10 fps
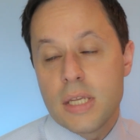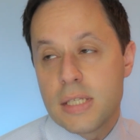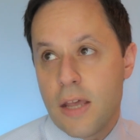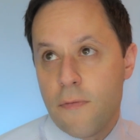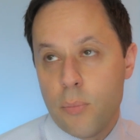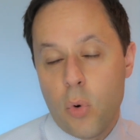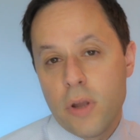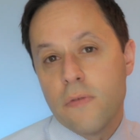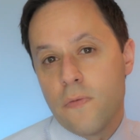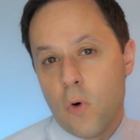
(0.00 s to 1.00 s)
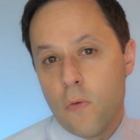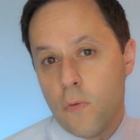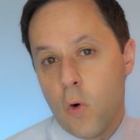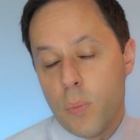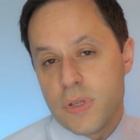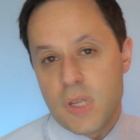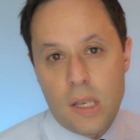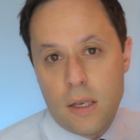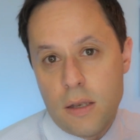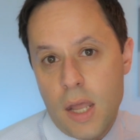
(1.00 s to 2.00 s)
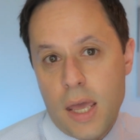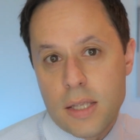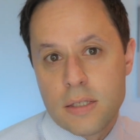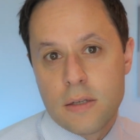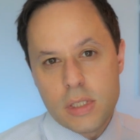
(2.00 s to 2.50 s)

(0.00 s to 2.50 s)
7.44% net.